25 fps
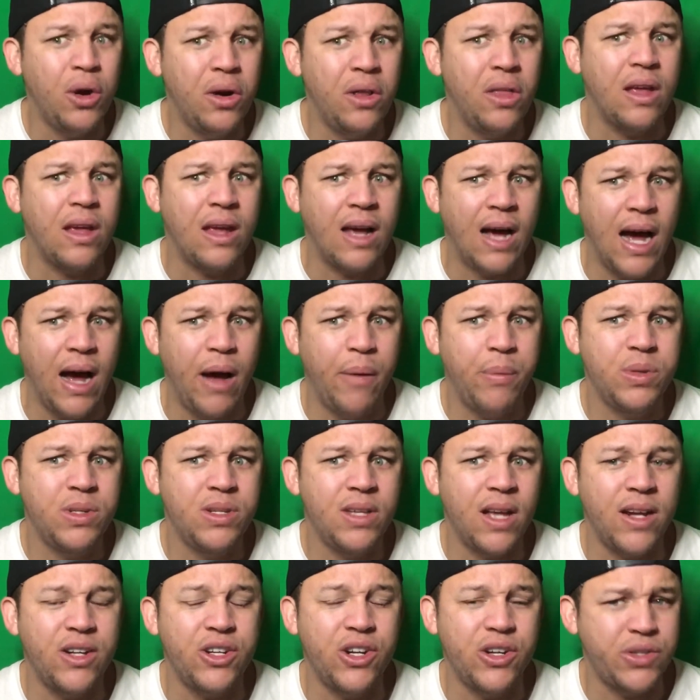to the cops
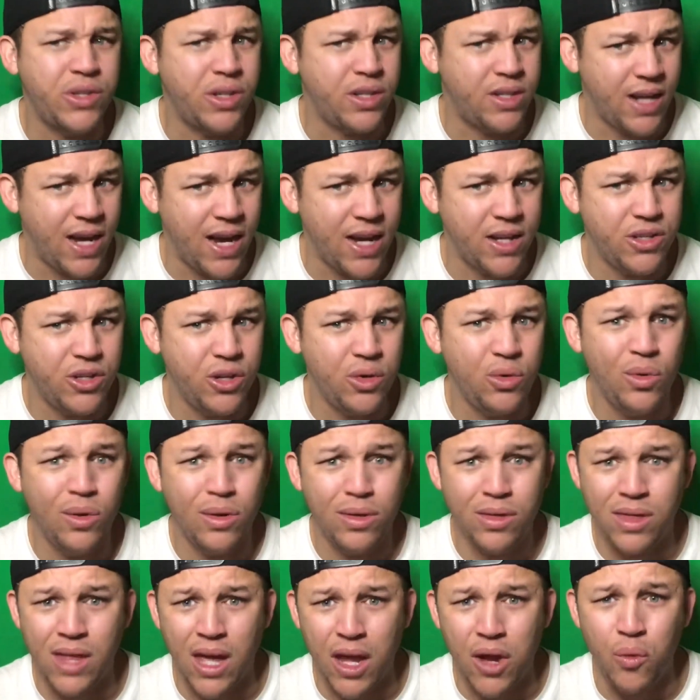that just attacked you,
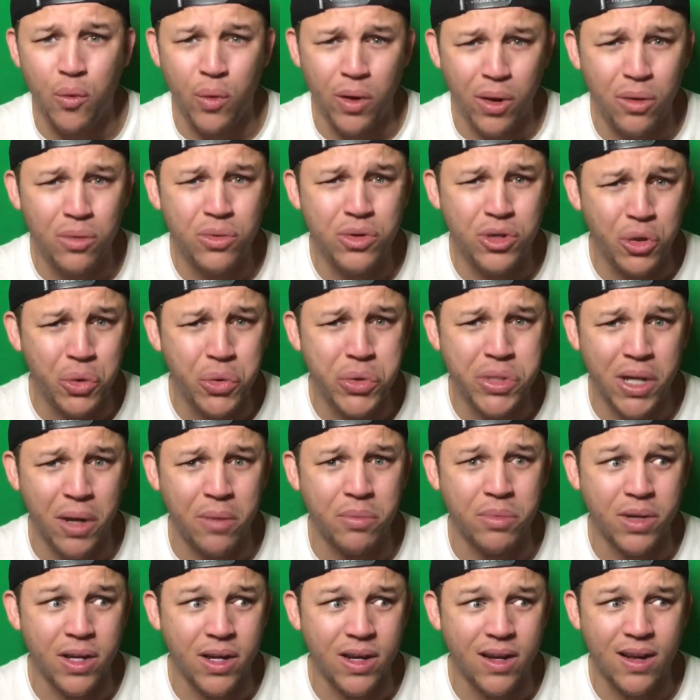they will do
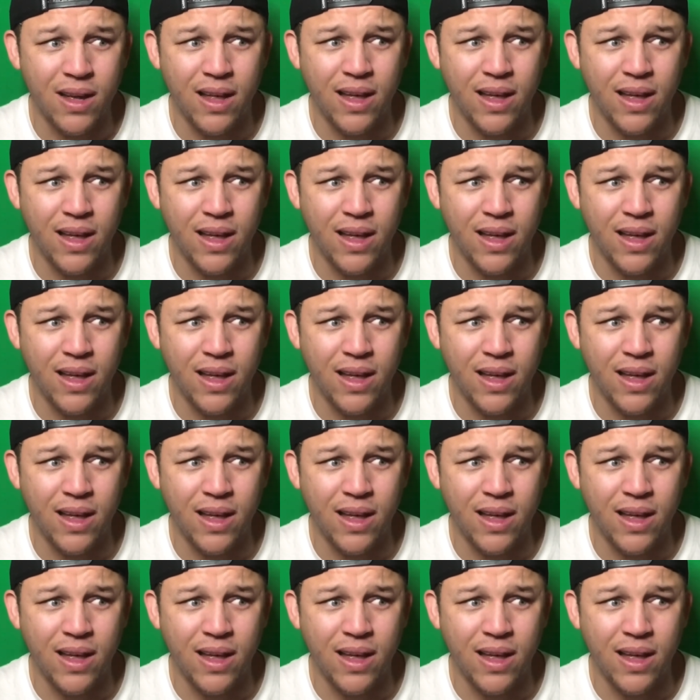something.